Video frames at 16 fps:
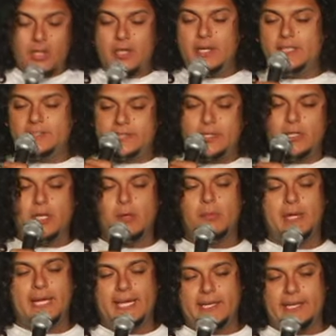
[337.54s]
Listen up,
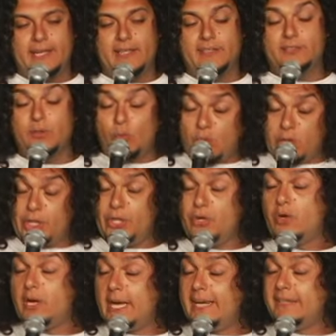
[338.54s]
ladies. One of you
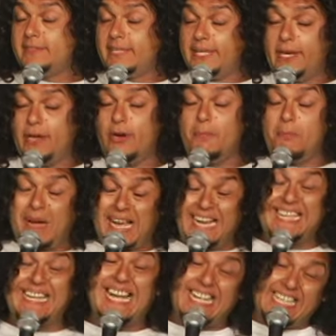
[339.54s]
guys here
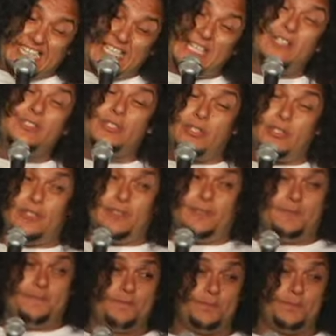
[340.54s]
might not get a turn.